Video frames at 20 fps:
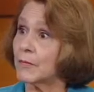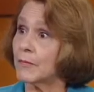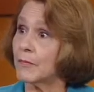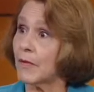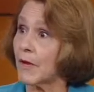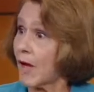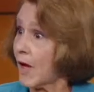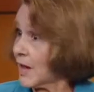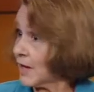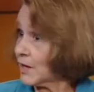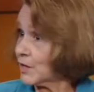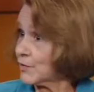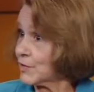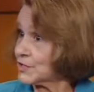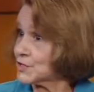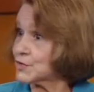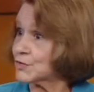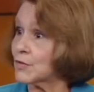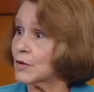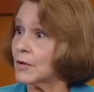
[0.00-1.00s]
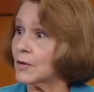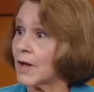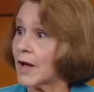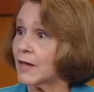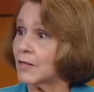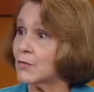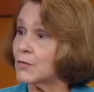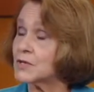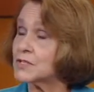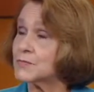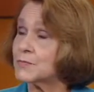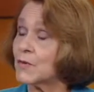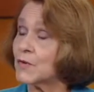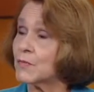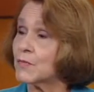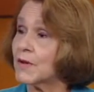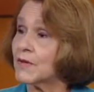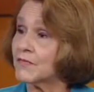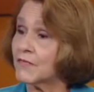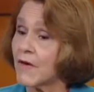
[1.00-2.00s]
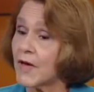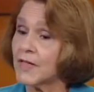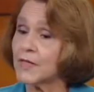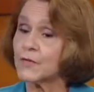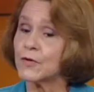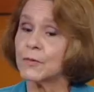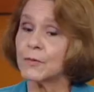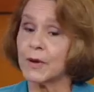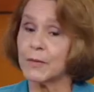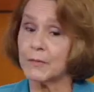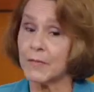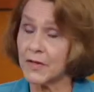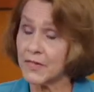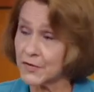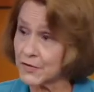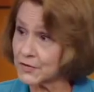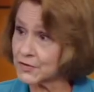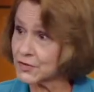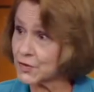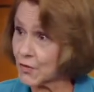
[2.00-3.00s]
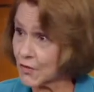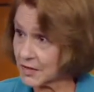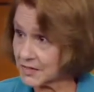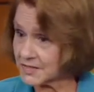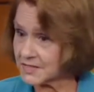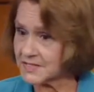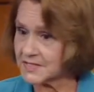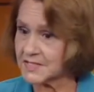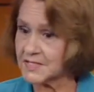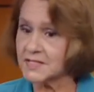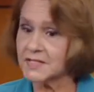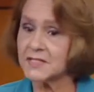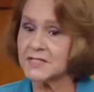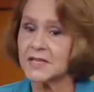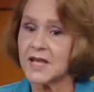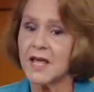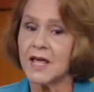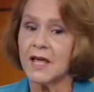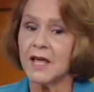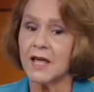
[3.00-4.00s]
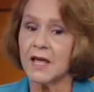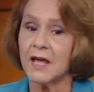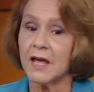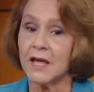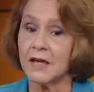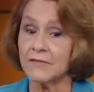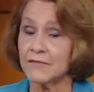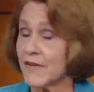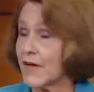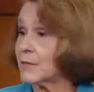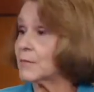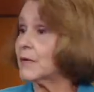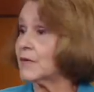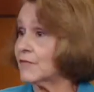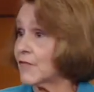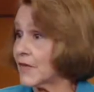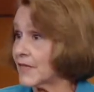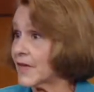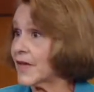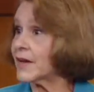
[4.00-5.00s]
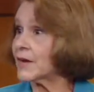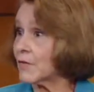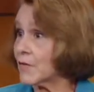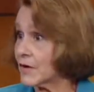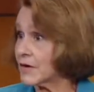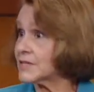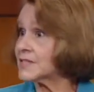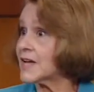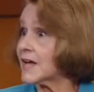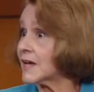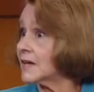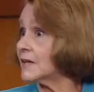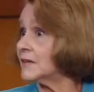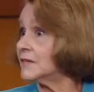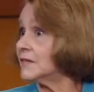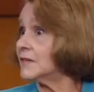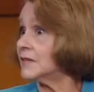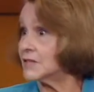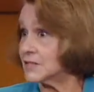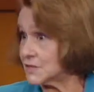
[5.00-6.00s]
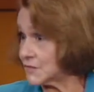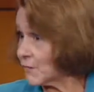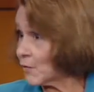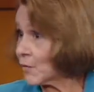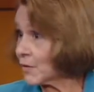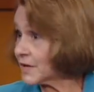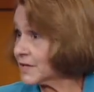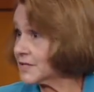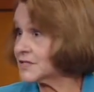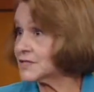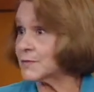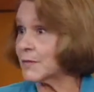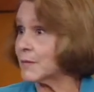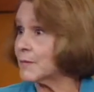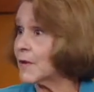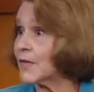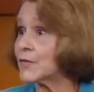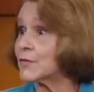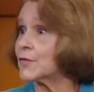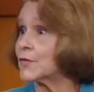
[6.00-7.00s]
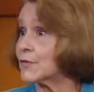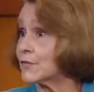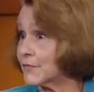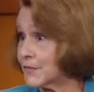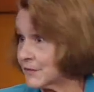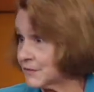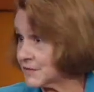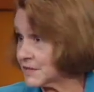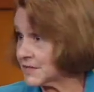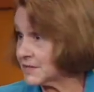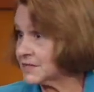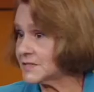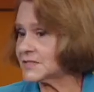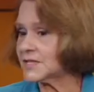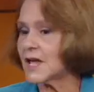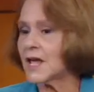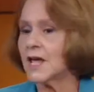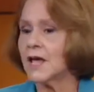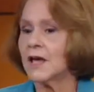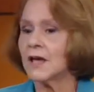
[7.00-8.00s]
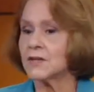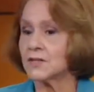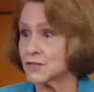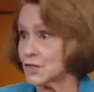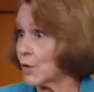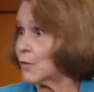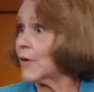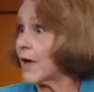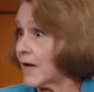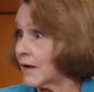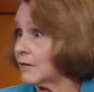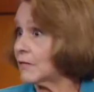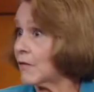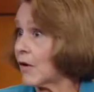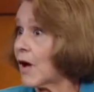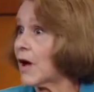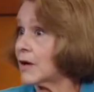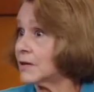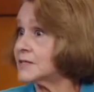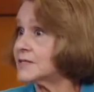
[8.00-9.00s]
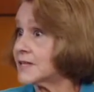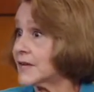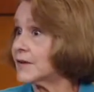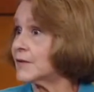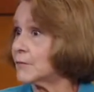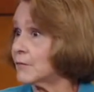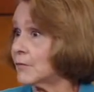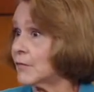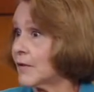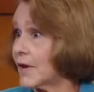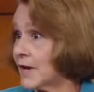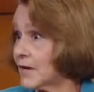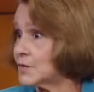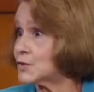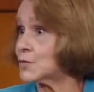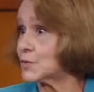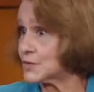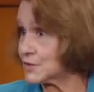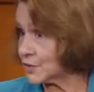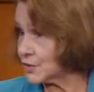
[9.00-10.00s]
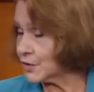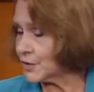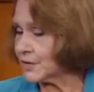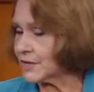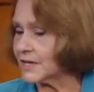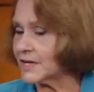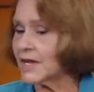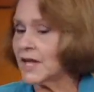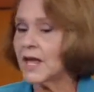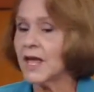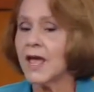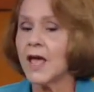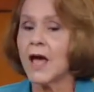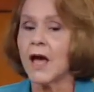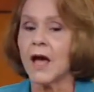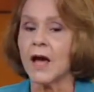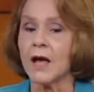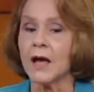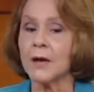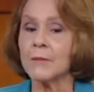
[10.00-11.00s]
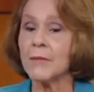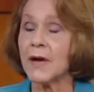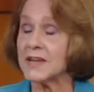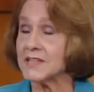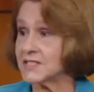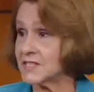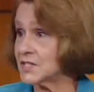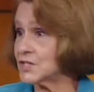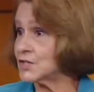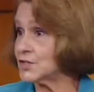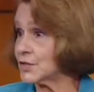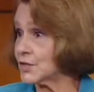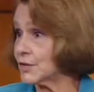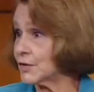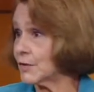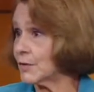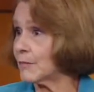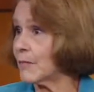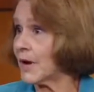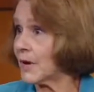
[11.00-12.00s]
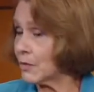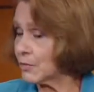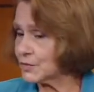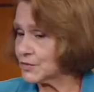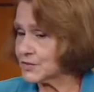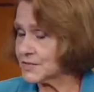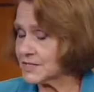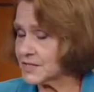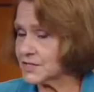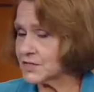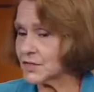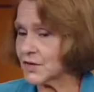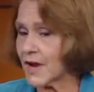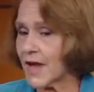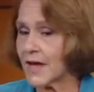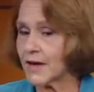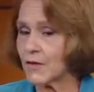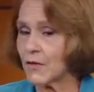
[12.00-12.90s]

high cholesterol. I lost both my father and my mother to heart disease. In fact, my father had a heart attack in his 40s, my mother in her 50s. So onset age was early. Uh, my sister, my older sister, had a